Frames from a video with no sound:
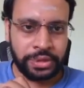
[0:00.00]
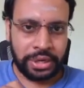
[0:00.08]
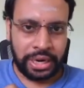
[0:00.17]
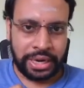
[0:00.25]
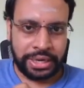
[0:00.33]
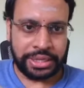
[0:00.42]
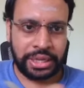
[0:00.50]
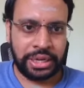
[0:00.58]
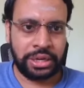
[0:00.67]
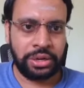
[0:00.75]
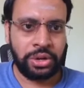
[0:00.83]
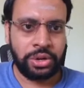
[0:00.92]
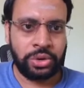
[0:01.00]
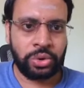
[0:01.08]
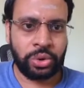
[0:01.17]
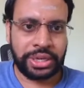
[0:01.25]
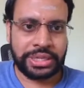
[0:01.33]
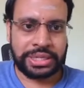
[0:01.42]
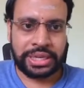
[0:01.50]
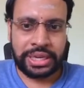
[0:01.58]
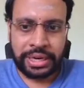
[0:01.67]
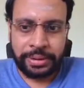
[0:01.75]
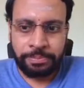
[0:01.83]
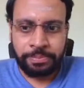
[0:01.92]
and then notice
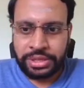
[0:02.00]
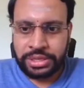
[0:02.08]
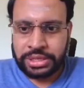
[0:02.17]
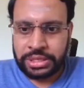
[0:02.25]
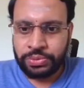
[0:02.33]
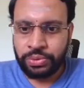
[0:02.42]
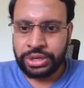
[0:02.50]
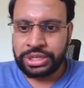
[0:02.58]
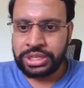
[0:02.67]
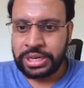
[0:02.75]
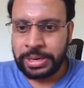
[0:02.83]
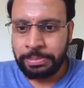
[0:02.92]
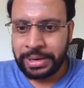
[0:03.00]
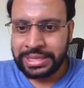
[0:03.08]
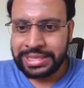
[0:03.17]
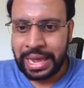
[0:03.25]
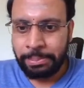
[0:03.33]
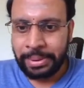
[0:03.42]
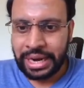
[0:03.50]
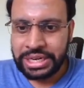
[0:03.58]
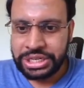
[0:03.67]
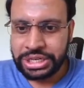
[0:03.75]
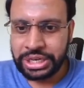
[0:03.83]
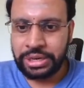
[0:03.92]
here, this is original plus
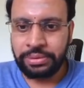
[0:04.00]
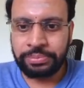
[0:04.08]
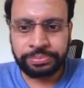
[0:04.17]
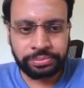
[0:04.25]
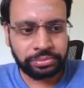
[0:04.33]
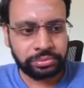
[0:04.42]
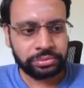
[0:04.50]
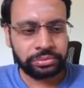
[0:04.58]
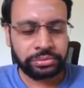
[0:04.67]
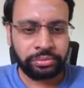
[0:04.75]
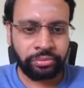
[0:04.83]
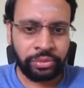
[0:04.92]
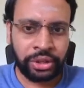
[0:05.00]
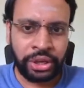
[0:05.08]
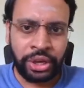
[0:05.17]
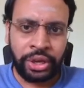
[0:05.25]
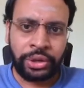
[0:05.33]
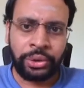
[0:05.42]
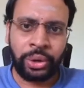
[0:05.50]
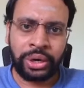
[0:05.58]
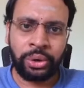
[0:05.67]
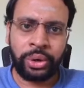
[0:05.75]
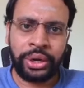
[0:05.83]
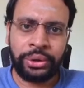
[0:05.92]
Laplacian. You are
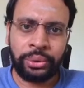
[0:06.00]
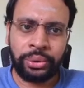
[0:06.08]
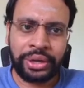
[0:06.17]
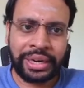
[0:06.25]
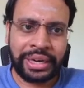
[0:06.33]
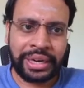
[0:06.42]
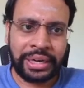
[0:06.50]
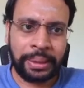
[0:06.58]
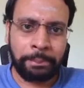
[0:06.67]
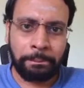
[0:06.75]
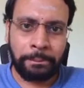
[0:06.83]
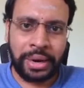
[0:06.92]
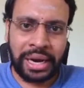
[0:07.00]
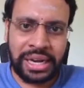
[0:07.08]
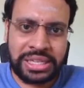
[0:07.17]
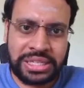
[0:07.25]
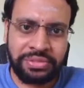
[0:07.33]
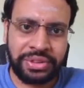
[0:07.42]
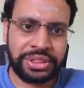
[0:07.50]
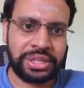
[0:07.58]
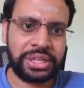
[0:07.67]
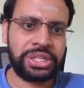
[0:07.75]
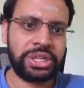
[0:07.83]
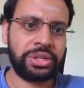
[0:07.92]
going to create a mask with
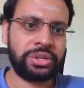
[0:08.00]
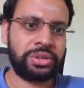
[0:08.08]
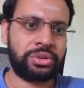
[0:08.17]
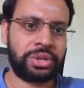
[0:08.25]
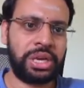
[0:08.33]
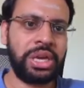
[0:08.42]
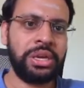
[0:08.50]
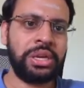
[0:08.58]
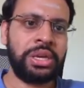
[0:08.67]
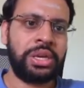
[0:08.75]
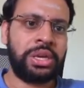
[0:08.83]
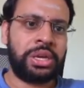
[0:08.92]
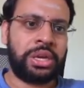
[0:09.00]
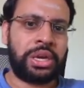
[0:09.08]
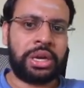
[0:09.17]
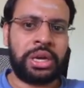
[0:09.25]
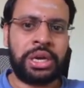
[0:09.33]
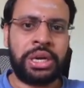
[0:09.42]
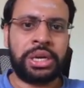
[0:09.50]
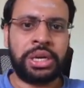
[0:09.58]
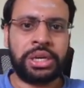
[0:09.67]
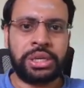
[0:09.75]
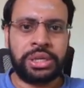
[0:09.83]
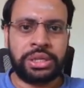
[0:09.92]
it, okay, and
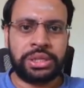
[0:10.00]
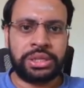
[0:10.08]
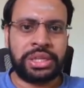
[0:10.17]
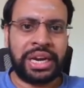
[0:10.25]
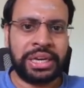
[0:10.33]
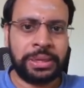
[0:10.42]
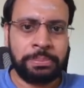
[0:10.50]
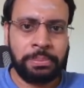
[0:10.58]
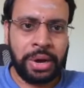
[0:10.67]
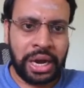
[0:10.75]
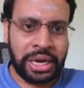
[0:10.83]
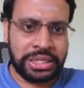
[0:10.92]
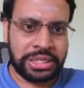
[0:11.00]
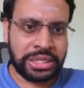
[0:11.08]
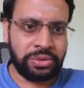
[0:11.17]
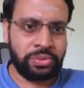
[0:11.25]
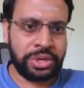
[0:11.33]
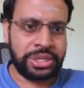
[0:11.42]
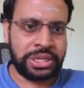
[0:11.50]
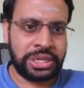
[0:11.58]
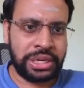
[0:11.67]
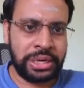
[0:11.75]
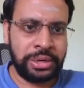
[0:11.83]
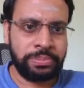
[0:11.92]
that mask original